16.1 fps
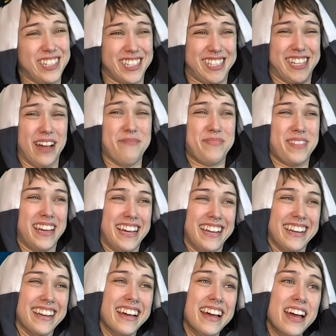or
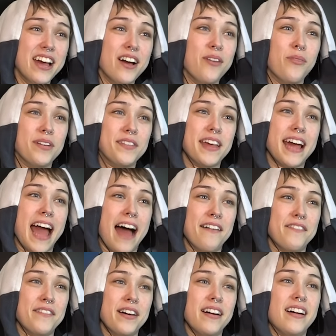something when they
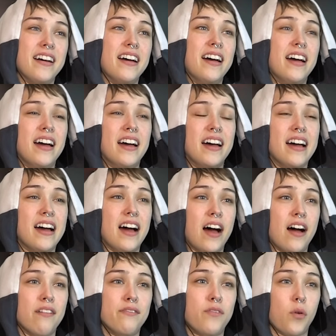have
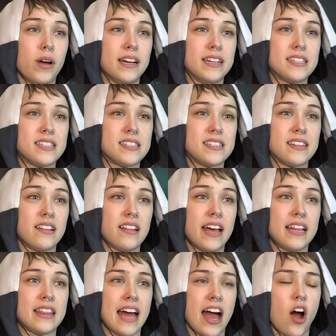a voice
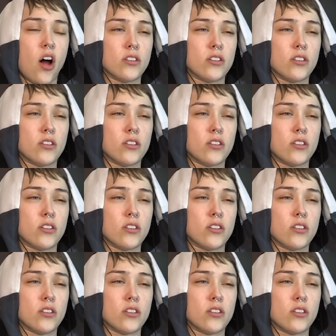like that.